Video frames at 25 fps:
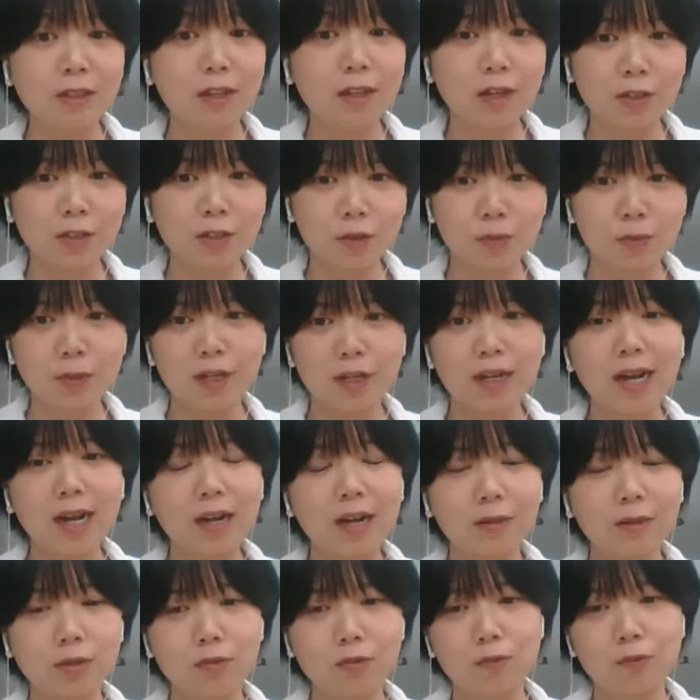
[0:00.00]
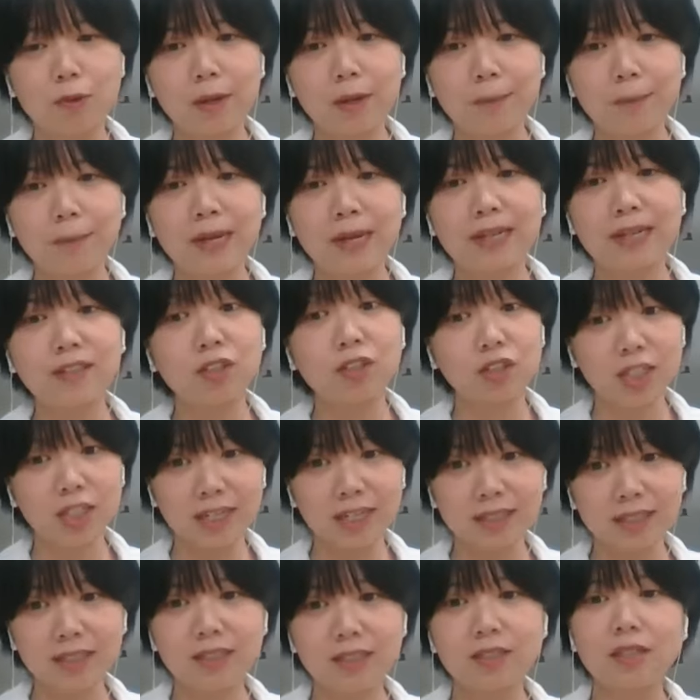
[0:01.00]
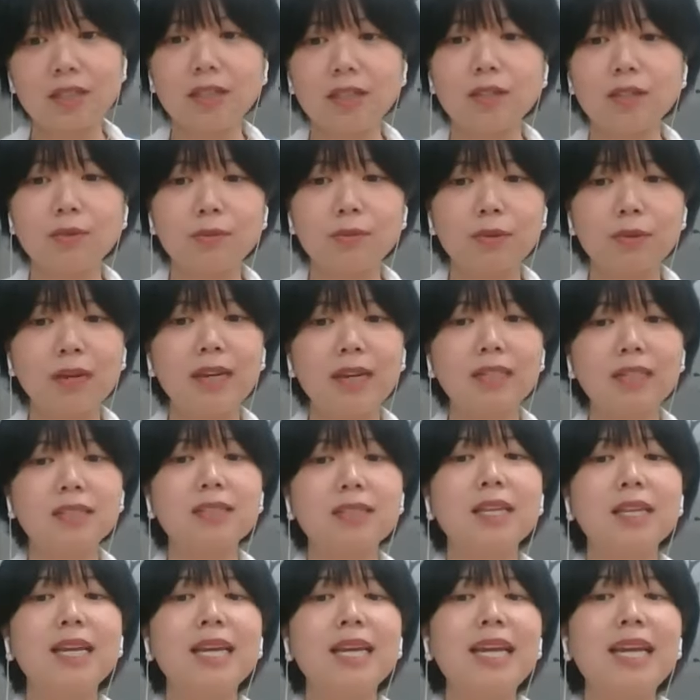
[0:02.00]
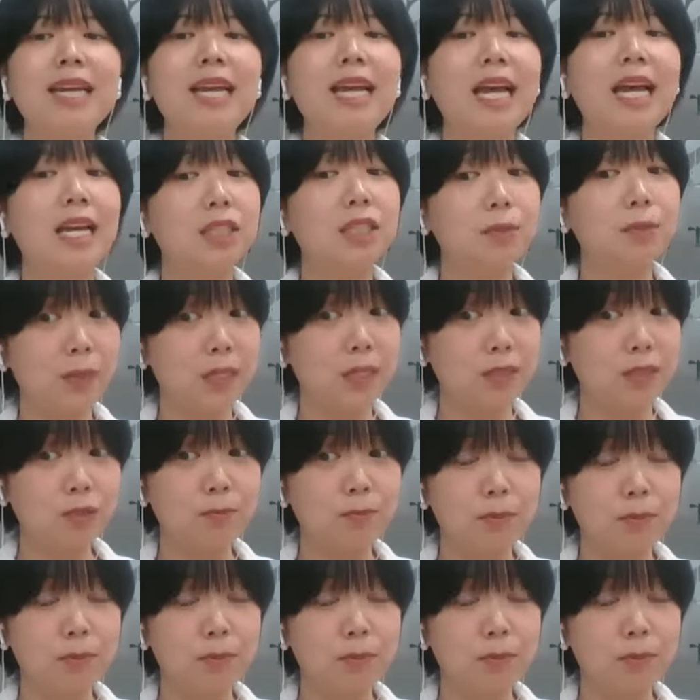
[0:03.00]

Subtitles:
large warehouse run by the Chinese enterprise has been